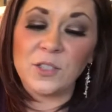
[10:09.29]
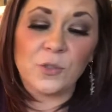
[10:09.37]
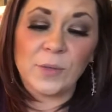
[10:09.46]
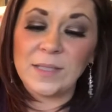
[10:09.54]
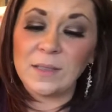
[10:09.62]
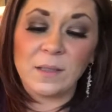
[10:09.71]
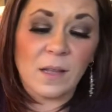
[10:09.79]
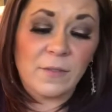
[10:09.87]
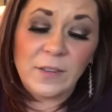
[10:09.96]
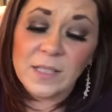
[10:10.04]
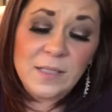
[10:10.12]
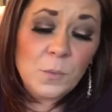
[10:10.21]
choice in love.
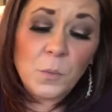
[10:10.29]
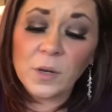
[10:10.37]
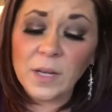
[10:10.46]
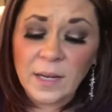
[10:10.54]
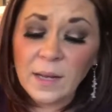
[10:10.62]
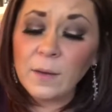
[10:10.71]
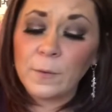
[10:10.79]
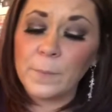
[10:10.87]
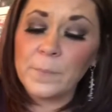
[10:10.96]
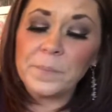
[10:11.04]
It isn't working out.